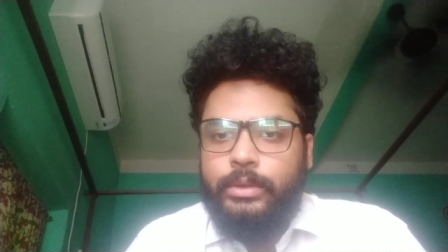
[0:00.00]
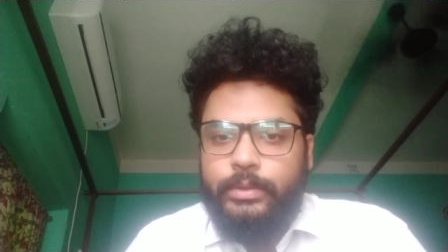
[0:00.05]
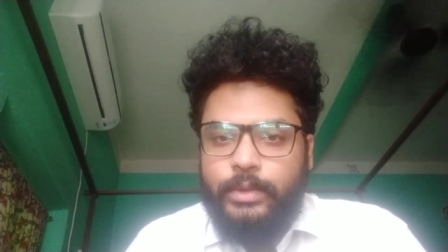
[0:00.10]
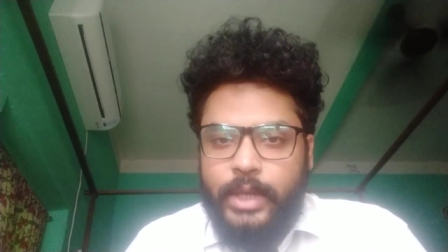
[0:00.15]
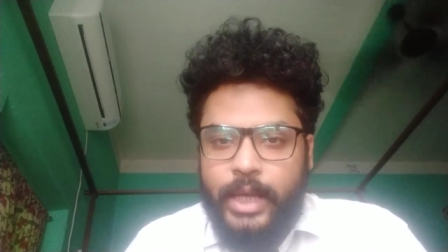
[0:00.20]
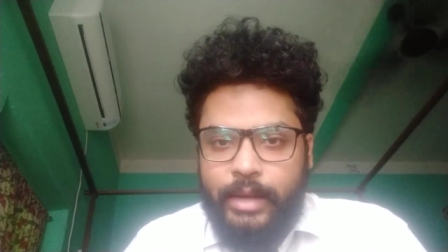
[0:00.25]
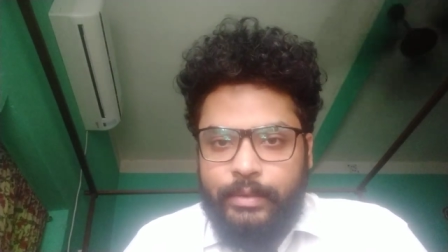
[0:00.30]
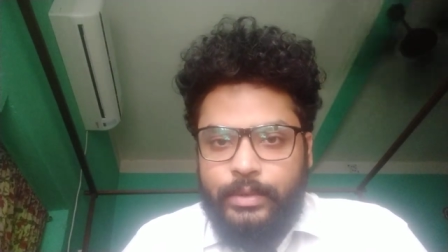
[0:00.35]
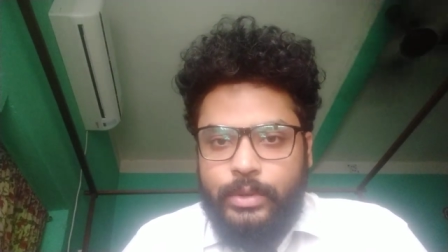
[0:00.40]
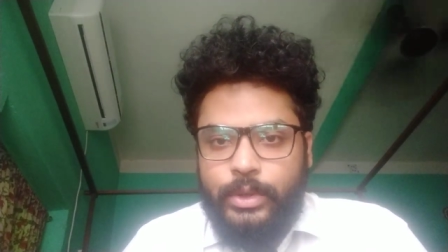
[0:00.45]

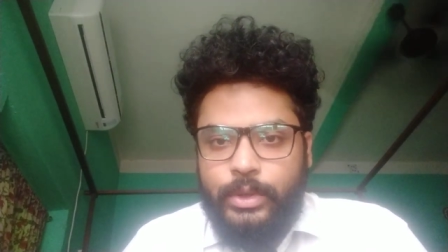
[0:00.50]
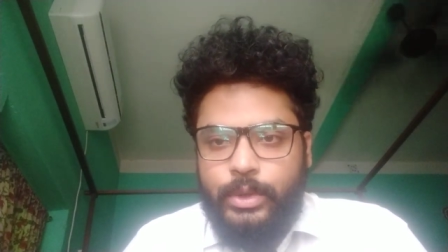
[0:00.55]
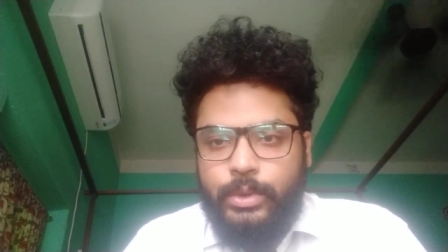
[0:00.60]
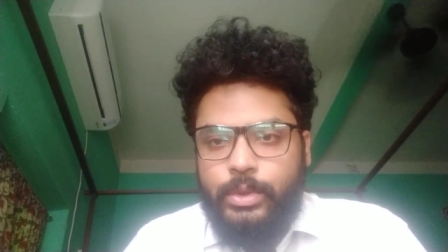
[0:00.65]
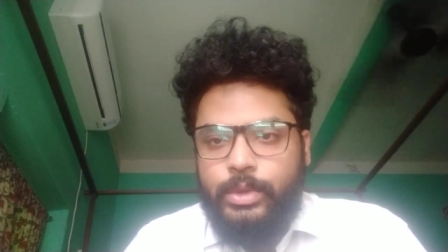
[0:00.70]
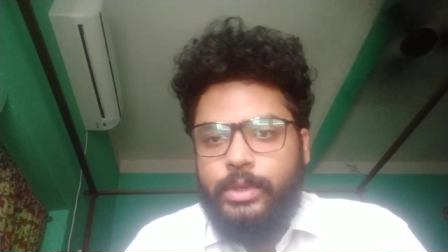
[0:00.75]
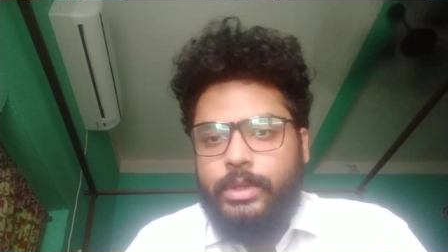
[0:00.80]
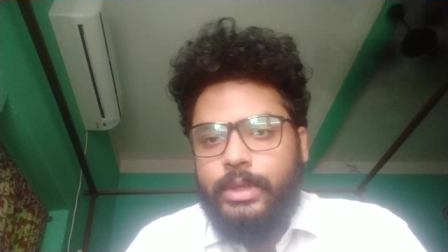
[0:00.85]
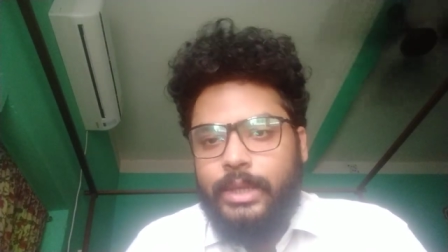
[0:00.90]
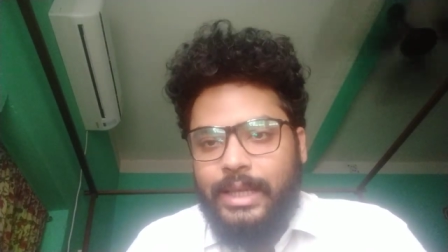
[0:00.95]
we have to
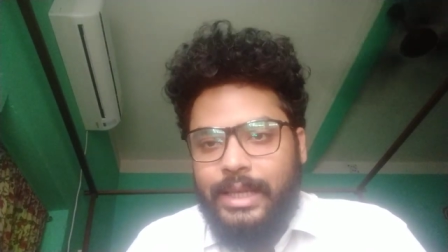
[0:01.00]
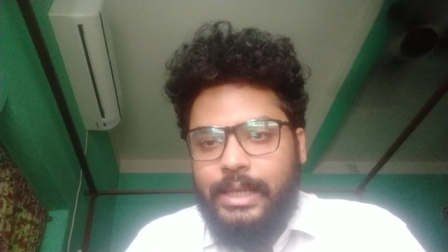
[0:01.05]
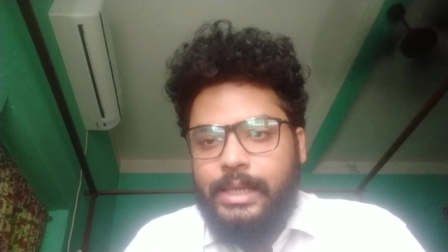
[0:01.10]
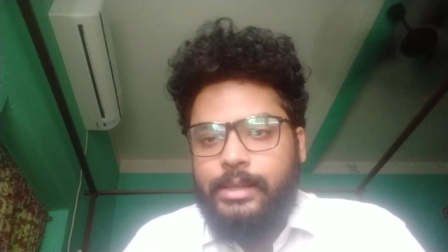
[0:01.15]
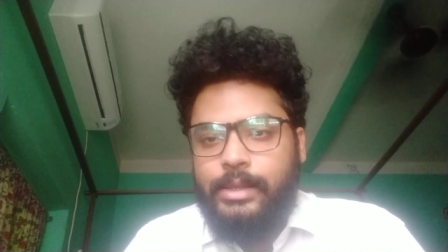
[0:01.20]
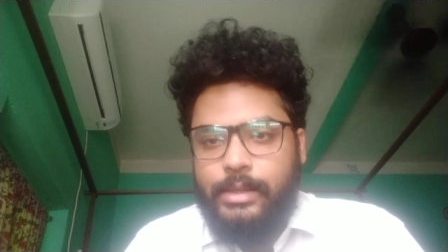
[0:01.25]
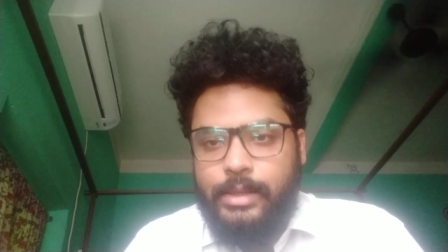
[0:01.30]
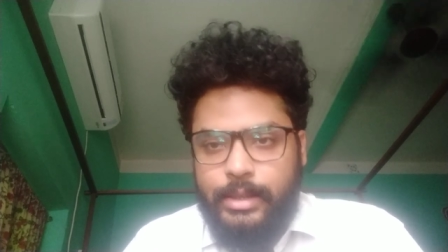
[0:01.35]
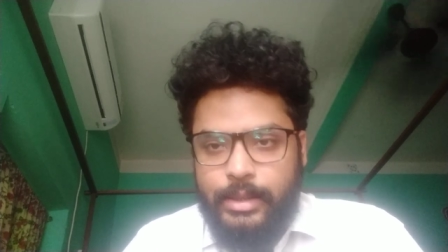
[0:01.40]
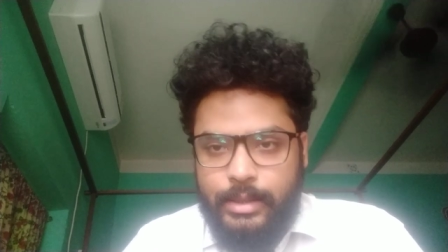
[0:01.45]
use
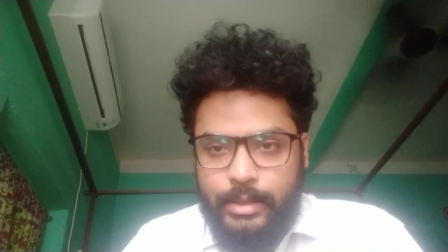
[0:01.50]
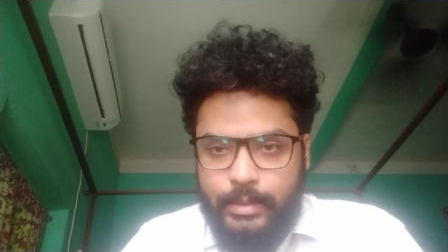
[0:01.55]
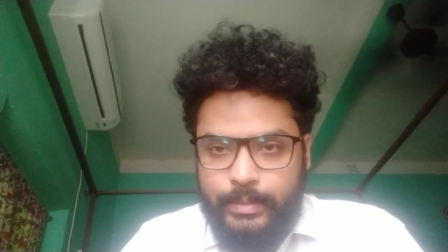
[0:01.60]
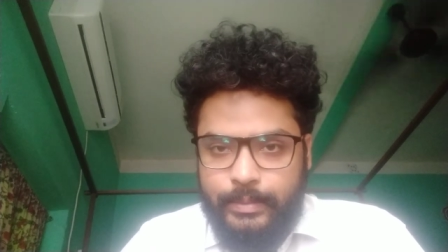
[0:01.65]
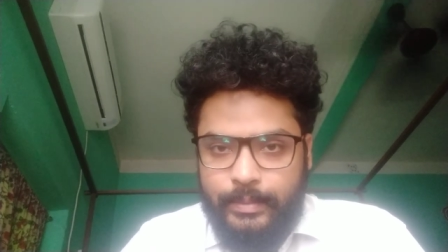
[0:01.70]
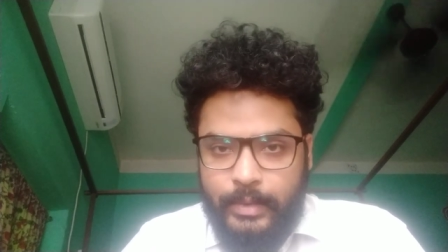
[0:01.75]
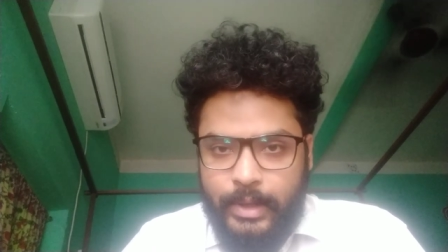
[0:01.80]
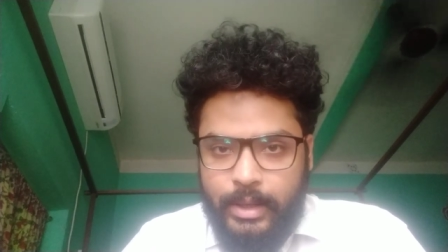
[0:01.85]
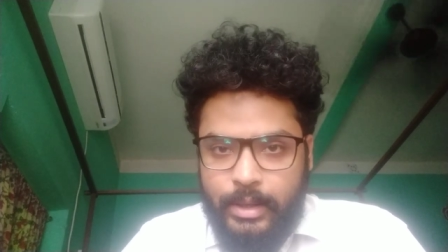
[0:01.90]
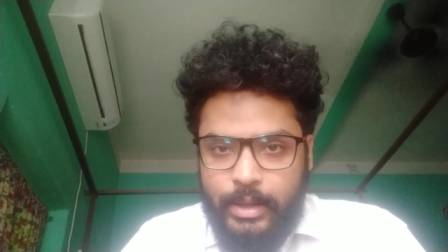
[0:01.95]
is
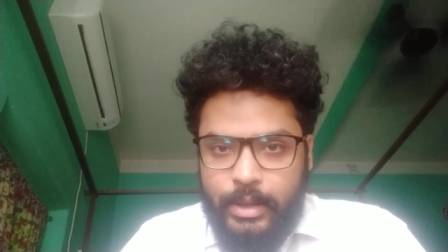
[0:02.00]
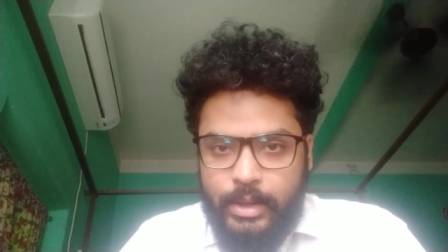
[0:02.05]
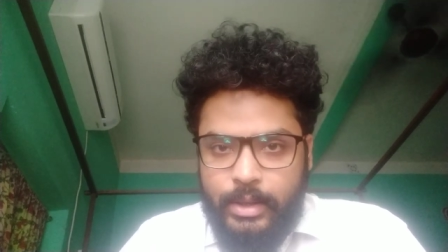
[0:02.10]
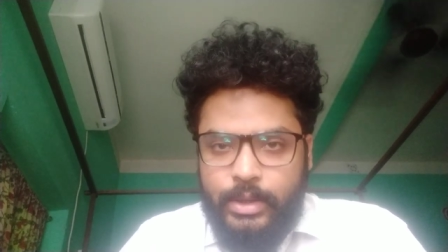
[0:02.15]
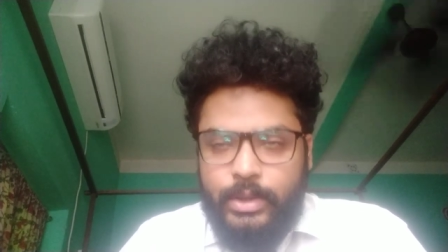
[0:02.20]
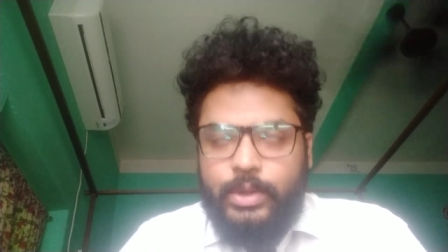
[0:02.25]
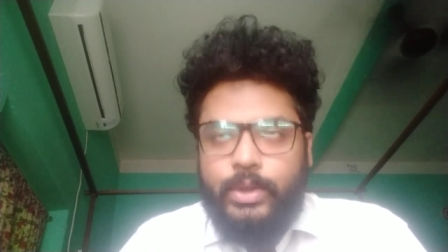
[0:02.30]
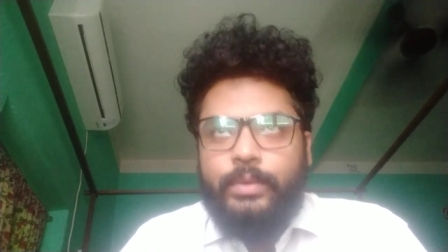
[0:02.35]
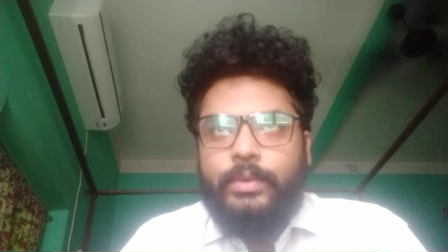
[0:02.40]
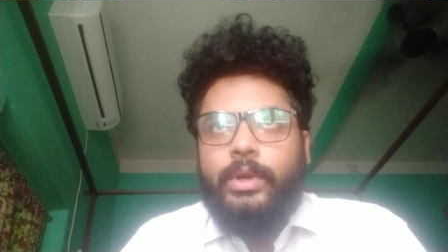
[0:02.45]

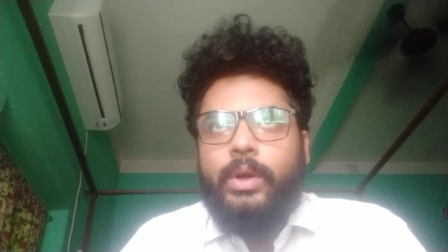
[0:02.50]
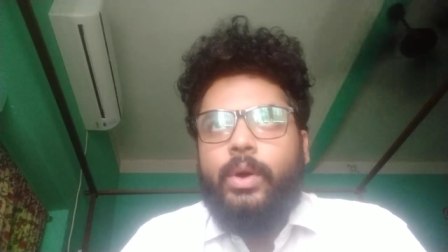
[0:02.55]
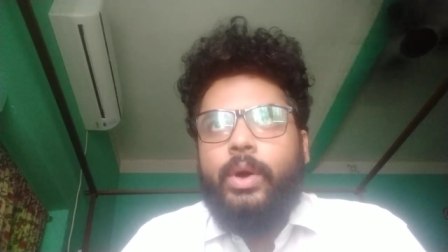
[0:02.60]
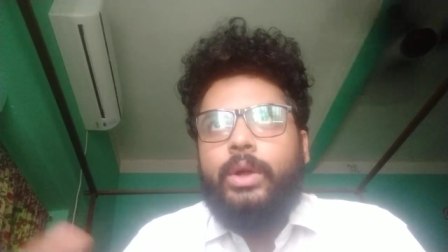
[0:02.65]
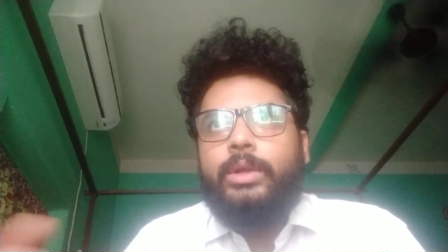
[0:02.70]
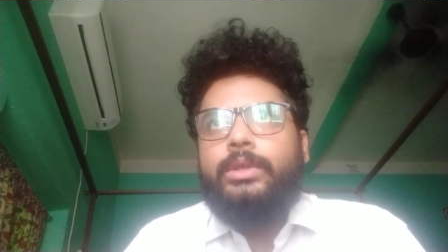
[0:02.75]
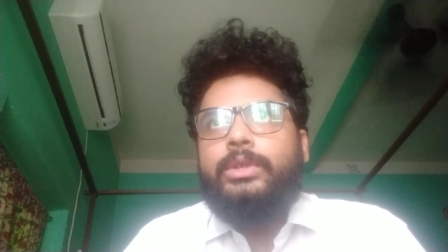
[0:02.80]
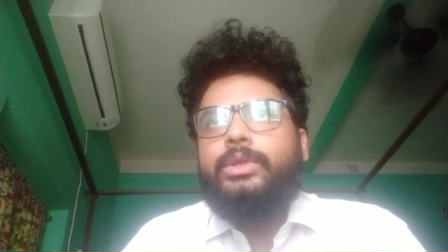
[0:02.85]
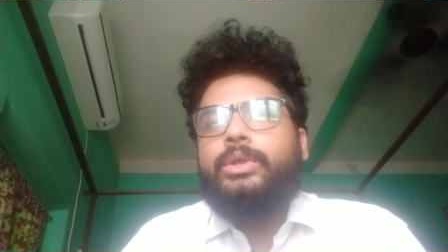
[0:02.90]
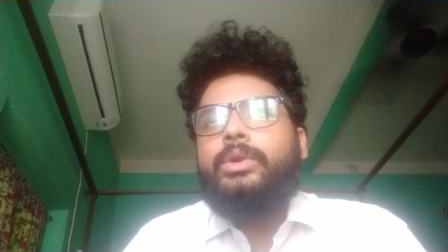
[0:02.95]
so we
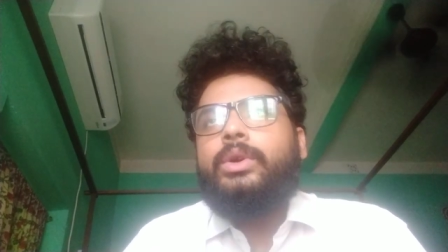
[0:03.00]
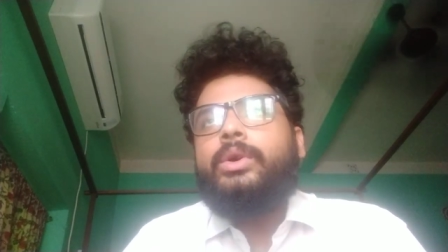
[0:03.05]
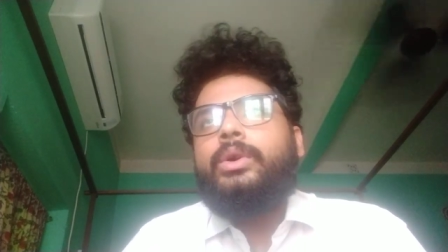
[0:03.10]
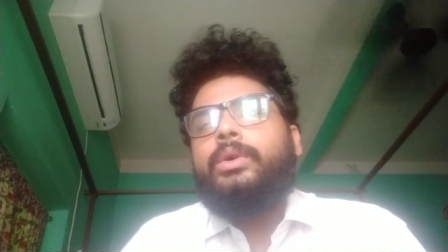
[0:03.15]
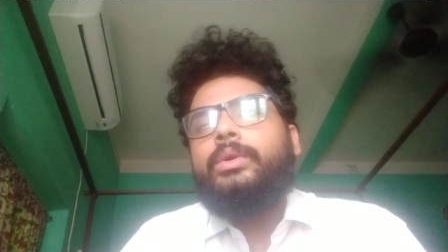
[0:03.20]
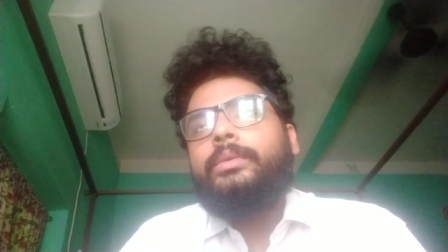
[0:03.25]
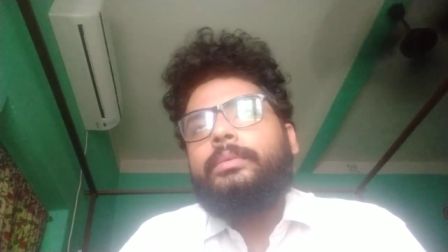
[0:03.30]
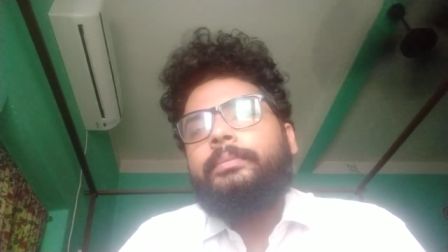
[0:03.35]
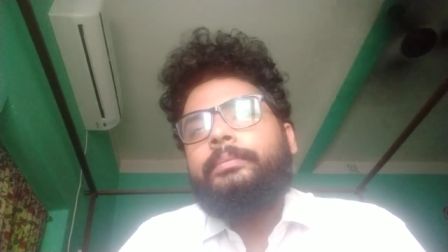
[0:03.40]
also